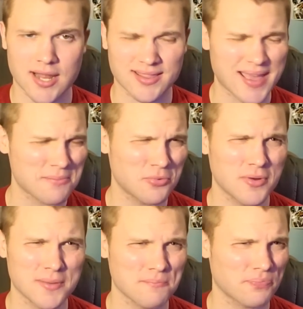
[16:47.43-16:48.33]
And at that
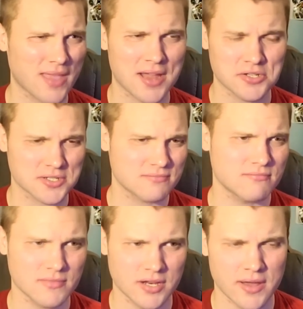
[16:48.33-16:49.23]
point, I just,
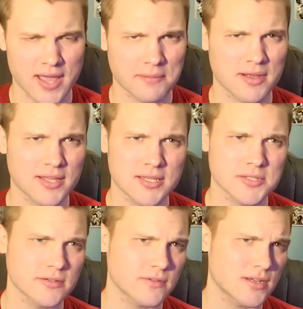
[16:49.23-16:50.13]
you know, handed my
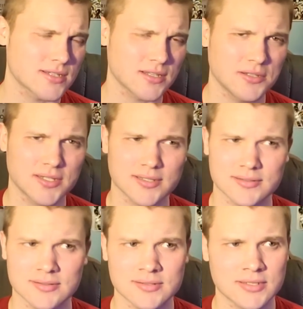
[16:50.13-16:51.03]
keys over and I was like, look,
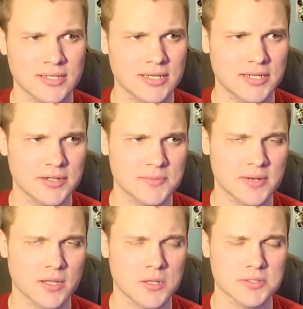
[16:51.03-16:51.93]
you know, it's
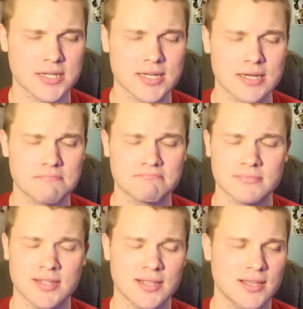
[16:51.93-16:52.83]
been a long time.
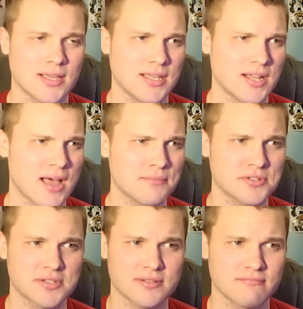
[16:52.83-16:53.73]
You know, I'm
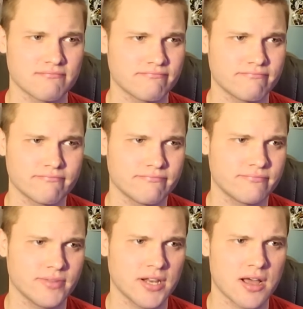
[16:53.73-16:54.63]
just,
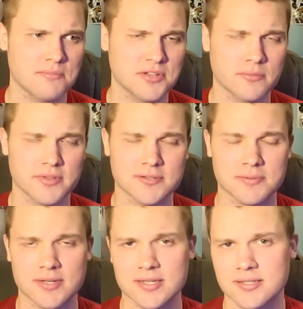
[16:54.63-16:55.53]
you know, I'm done with this
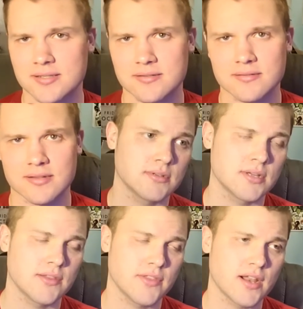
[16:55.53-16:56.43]
place.
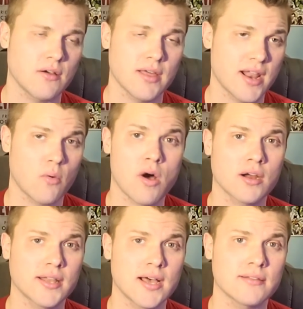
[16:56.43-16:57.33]
And then I, and I walked
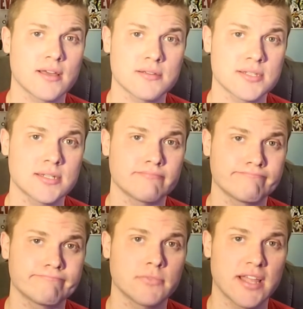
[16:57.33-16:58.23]
out and that was it.
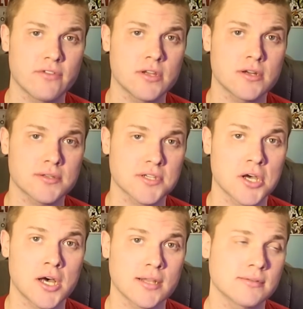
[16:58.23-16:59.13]
11 years
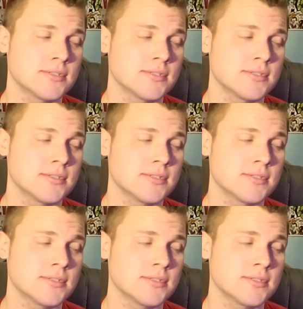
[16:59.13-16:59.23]
gone.